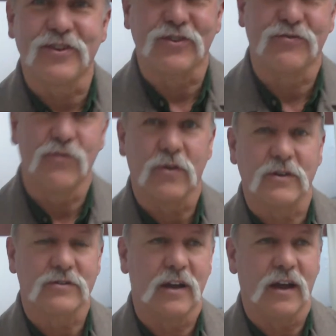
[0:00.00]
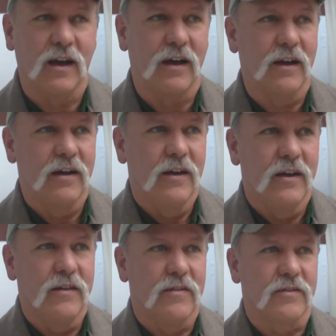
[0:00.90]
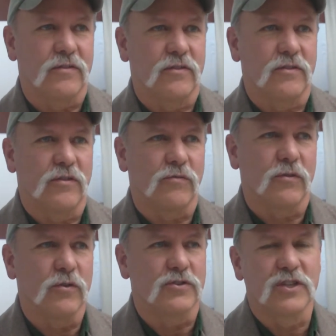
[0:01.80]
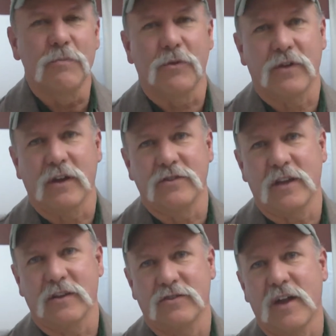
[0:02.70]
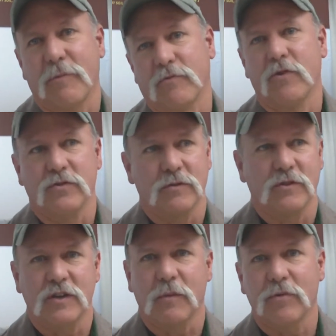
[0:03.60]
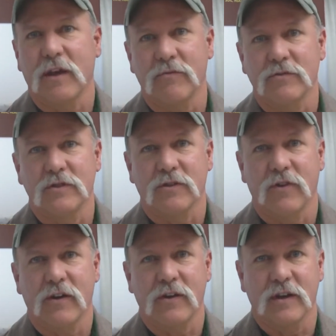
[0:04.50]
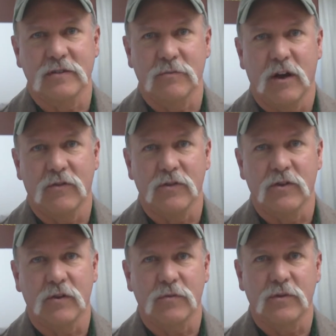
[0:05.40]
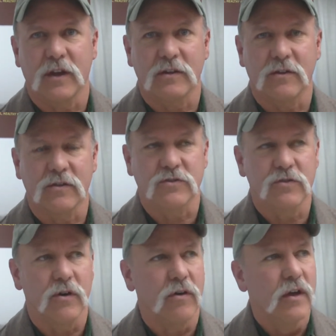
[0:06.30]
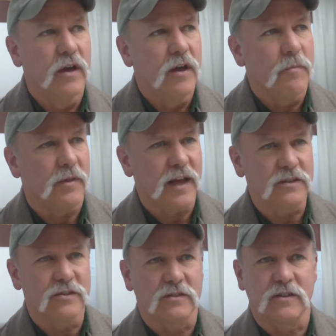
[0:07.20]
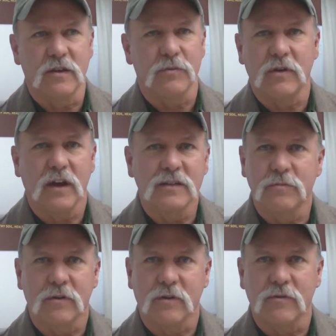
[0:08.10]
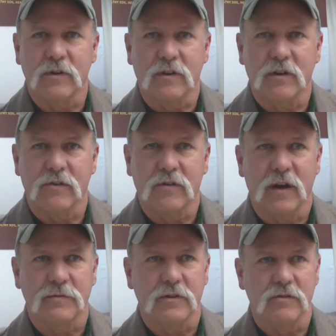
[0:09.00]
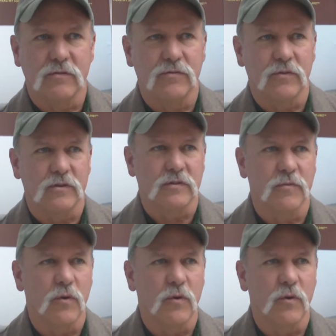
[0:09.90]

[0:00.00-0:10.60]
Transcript: things for us. The real simple thing is they can stop erosion because you got plant roots in the ground and you got some cover there to protect the soil. But that's just the tip of the iceberg of what cover crops can do for us. I